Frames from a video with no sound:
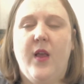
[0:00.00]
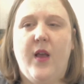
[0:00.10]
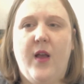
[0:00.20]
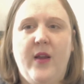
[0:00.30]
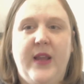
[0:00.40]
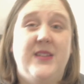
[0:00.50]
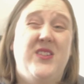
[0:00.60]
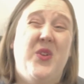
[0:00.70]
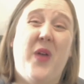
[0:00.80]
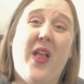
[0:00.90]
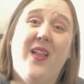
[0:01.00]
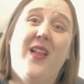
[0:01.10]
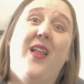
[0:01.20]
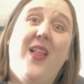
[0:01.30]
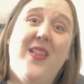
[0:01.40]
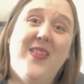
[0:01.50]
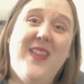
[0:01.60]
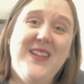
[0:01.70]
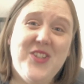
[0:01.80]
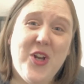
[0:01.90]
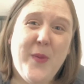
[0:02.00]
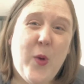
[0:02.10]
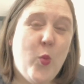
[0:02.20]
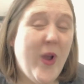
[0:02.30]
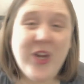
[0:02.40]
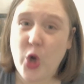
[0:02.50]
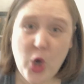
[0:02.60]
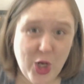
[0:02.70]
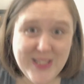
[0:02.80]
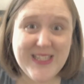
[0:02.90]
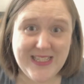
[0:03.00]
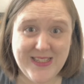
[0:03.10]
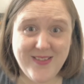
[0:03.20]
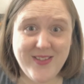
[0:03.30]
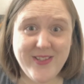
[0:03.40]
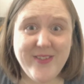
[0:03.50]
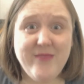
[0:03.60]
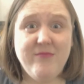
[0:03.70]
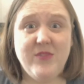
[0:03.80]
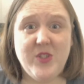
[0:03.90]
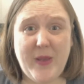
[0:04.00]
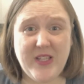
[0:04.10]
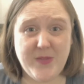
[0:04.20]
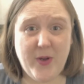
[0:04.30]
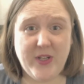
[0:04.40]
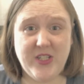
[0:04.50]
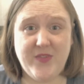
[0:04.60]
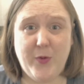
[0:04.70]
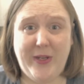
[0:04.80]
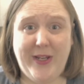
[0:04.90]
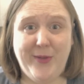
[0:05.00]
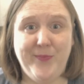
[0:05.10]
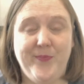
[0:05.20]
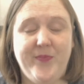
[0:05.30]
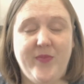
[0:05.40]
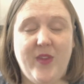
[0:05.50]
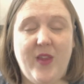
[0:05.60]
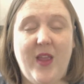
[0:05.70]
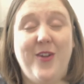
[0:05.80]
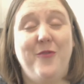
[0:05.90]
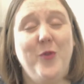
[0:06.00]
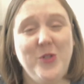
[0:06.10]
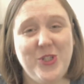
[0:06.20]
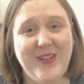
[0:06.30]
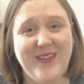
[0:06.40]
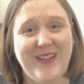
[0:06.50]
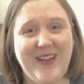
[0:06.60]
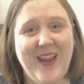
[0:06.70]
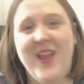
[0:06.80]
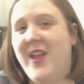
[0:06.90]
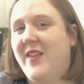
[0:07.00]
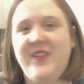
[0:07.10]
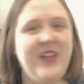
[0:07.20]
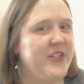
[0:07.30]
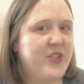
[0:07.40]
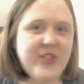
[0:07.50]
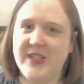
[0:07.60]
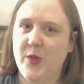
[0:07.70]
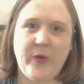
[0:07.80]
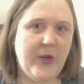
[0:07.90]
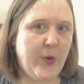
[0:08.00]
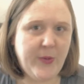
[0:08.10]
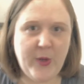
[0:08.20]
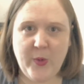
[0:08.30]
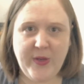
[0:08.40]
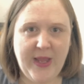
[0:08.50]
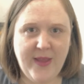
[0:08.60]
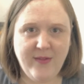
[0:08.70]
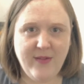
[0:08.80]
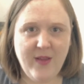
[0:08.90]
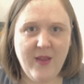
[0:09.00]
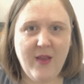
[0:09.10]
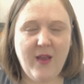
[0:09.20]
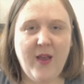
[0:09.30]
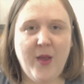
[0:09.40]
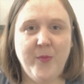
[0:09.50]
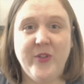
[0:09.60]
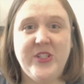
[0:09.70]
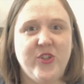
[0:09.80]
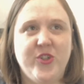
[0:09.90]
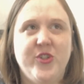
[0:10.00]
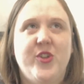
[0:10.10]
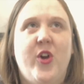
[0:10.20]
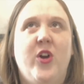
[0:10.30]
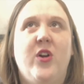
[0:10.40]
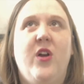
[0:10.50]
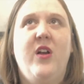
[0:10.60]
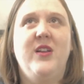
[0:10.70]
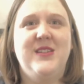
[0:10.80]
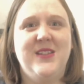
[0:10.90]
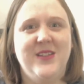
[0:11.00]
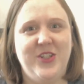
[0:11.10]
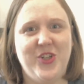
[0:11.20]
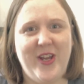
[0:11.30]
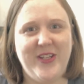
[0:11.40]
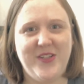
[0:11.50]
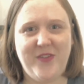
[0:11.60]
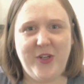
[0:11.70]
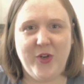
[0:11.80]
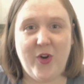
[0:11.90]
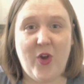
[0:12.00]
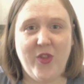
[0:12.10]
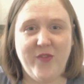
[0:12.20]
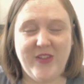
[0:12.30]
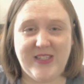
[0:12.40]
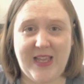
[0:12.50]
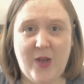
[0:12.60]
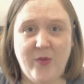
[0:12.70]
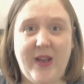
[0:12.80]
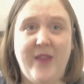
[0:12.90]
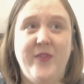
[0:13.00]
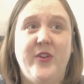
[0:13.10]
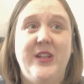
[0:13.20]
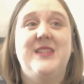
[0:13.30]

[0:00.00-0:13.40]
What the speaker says: All right, so let's talk about what causes spasmodic dysphonia. And unfortunately, the answer is that we don't know yet. Researchers are constantly trying to figure all of this out, and there is